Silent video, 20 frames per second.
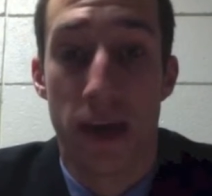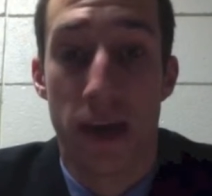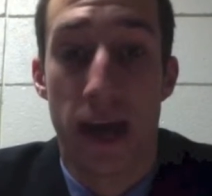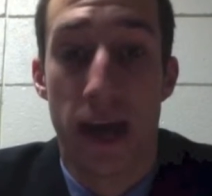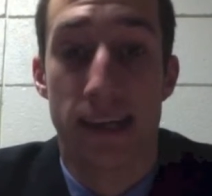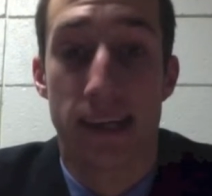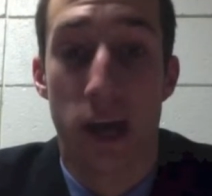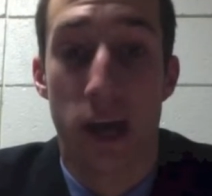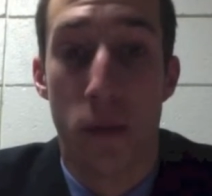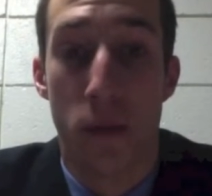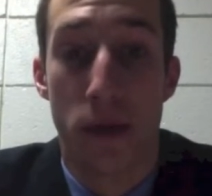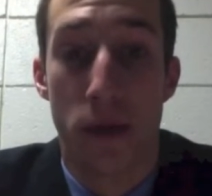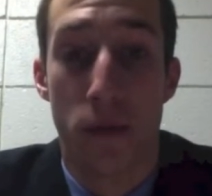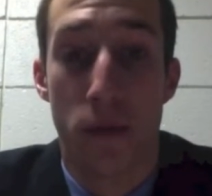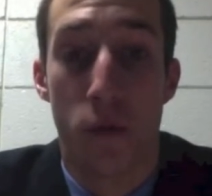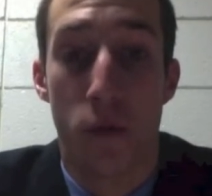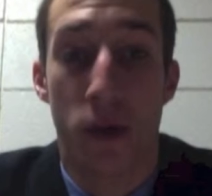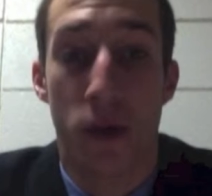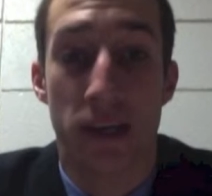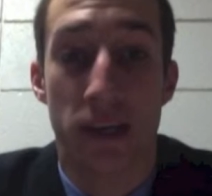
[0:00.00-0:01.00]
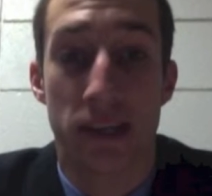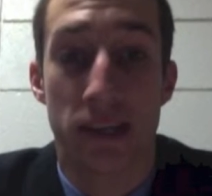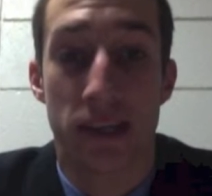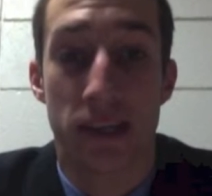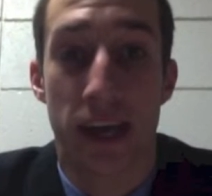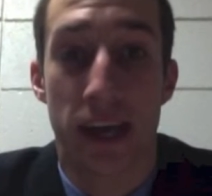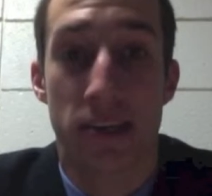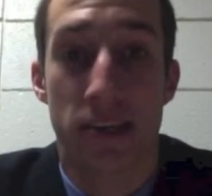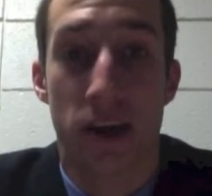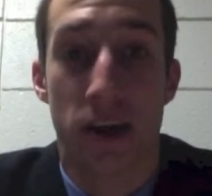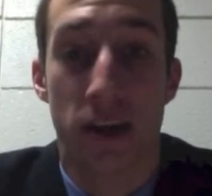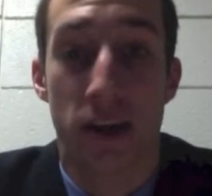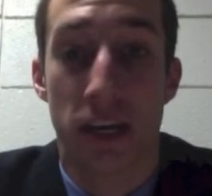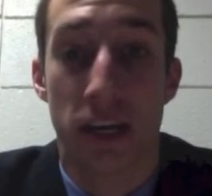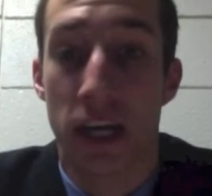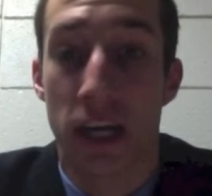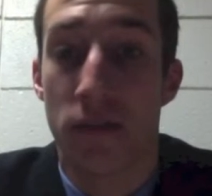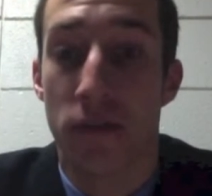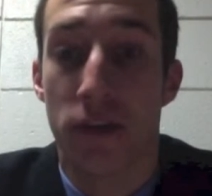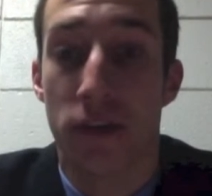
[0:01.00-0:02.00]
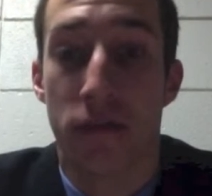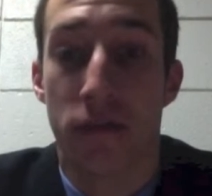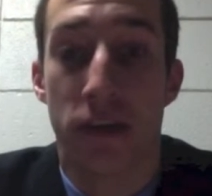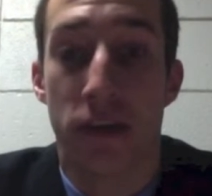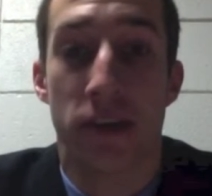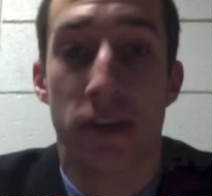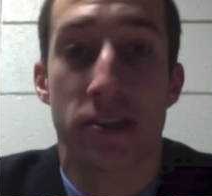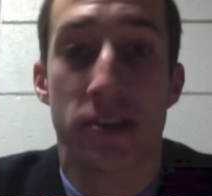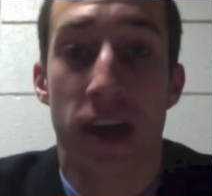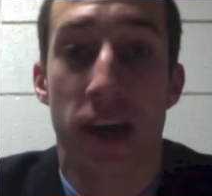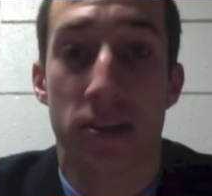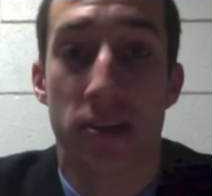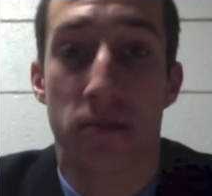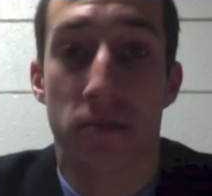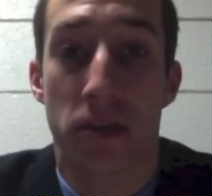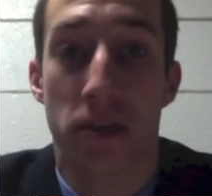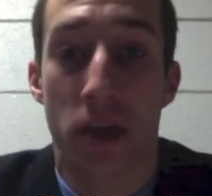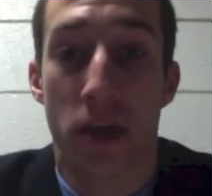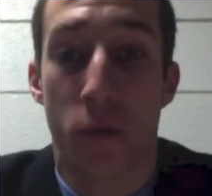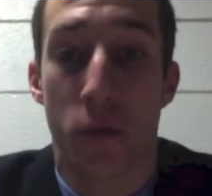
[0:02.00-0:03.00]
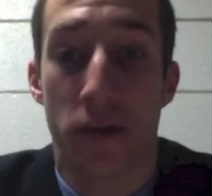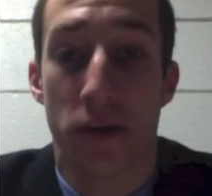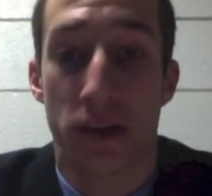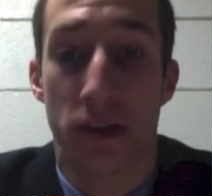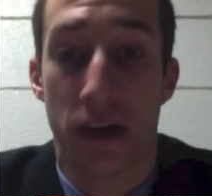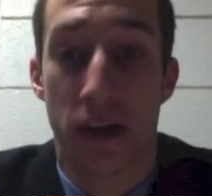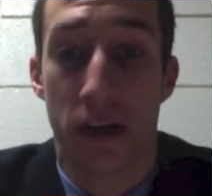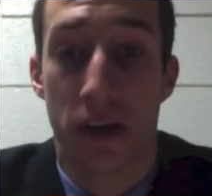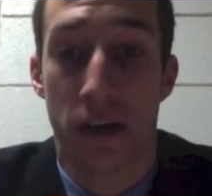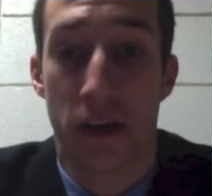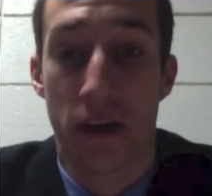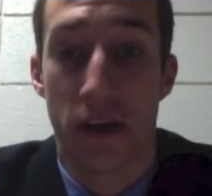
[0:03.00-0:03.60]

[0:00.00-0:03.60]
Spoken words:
and tell people what needs to get done, even if it is not something they want to hear.